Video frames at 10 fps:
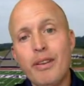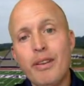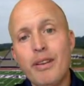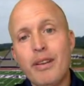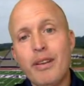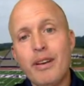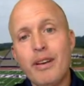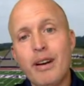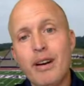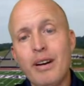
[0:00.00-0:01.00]
Correct.
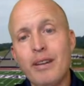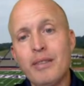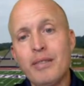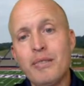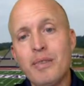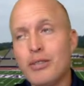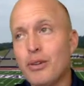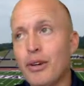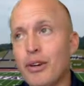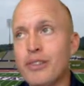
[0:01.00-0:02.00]
Uh,
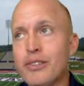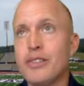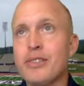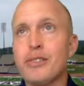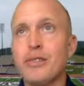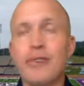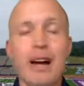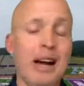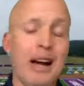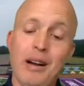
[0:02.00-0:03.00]
mental illnesses. If
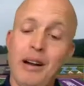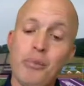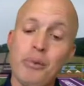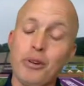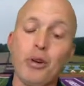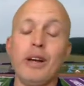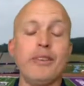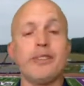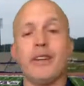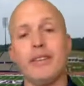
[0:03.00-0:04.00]
I, I, I want to go
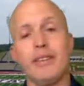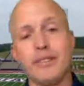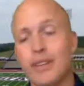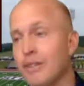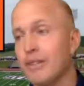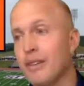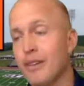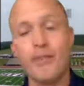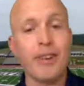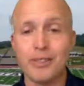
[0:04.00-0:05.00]
ahead and say this, Devin,
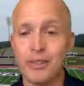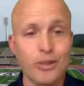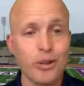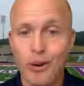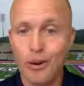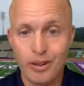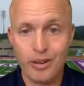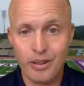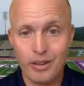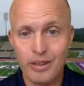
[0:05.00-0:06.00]
it affects mm-hmm. us
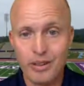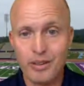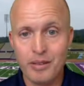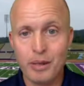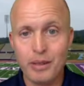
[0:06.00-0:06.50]
all. Correct.